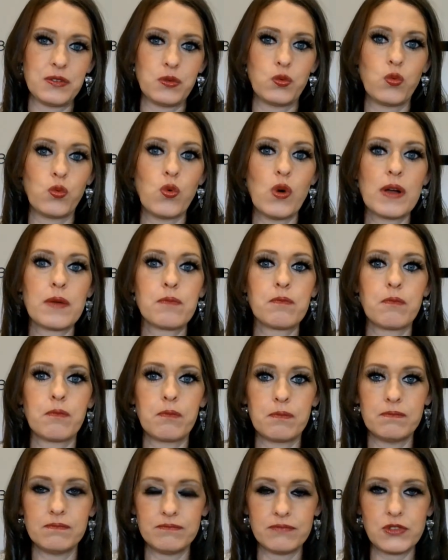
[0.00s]
what
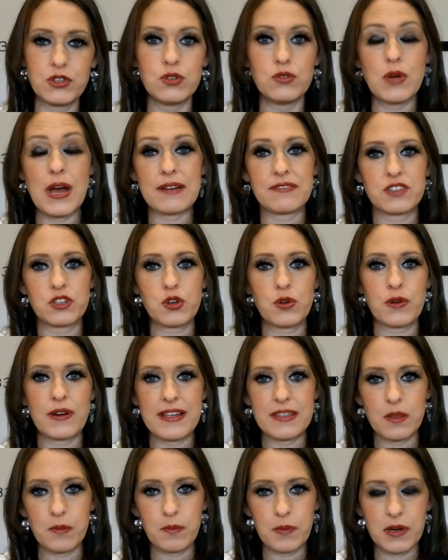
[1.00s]
you have to
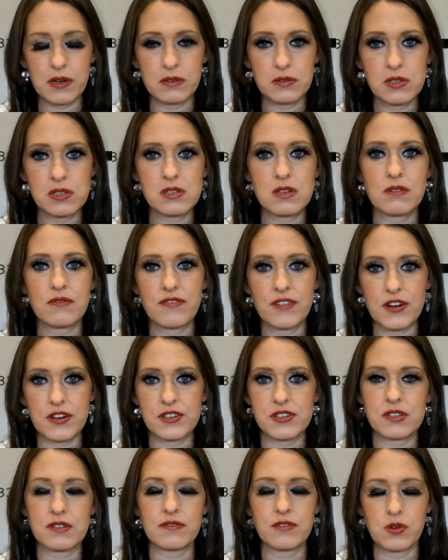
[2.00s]
create the post
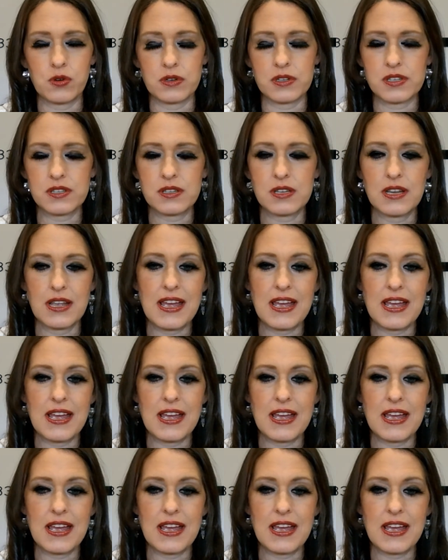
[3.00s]
first, of course,